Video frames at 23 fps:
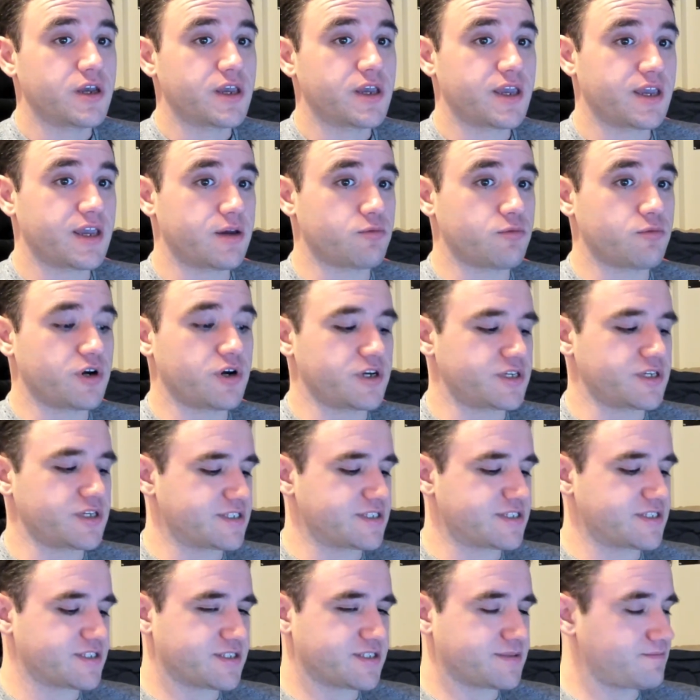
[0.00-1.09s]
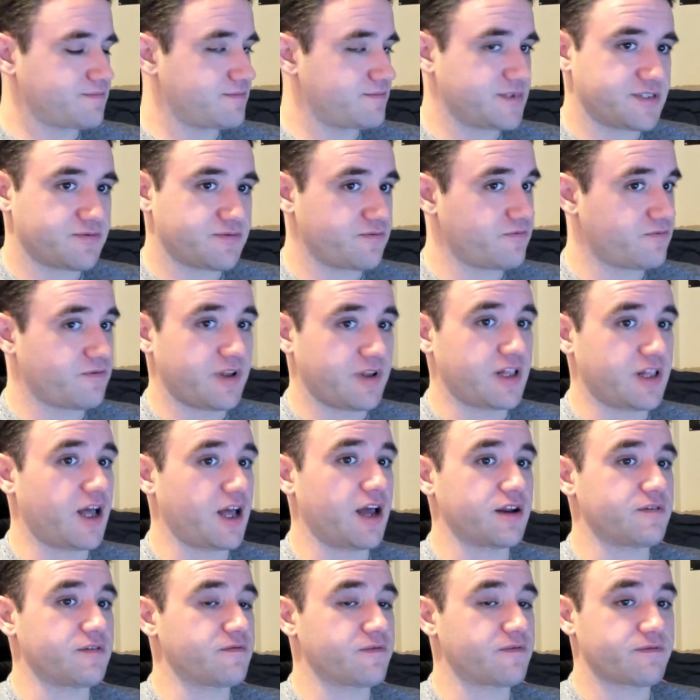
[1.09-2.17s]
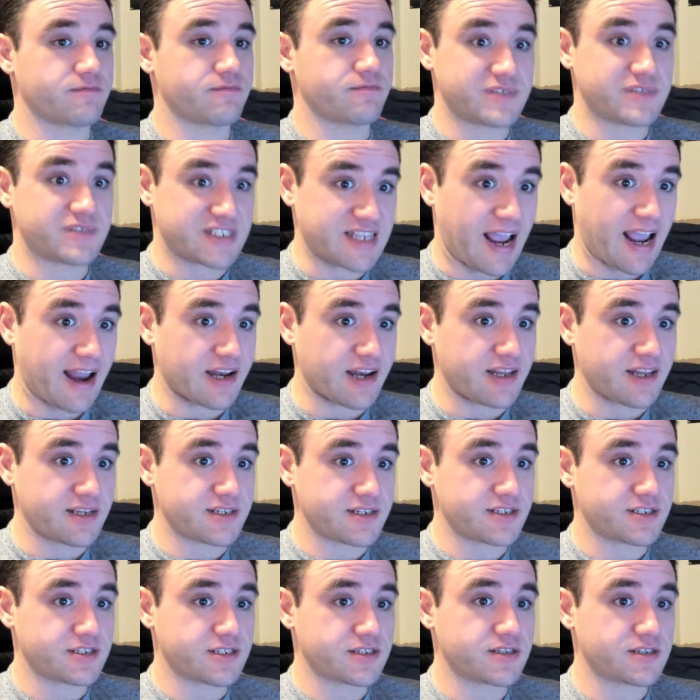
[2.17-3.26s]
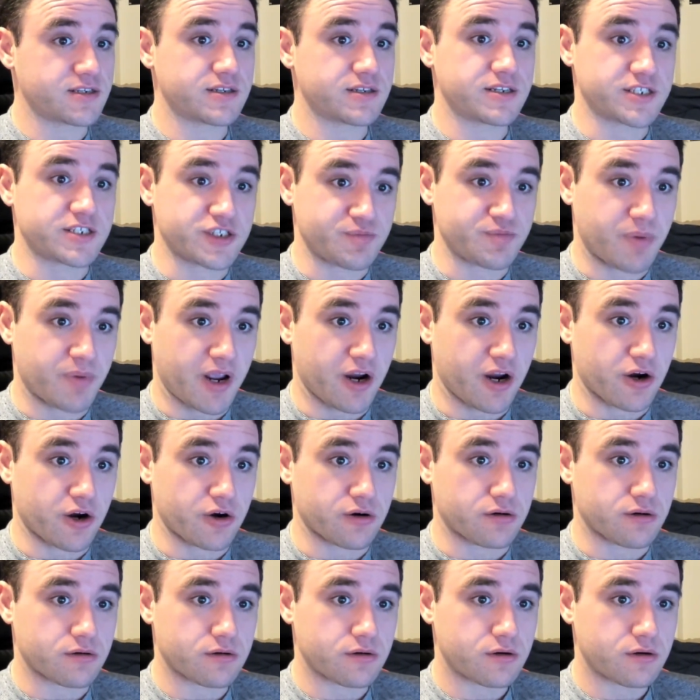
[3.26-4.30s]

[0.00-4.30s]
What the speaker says: it was a lot of sadness, despair,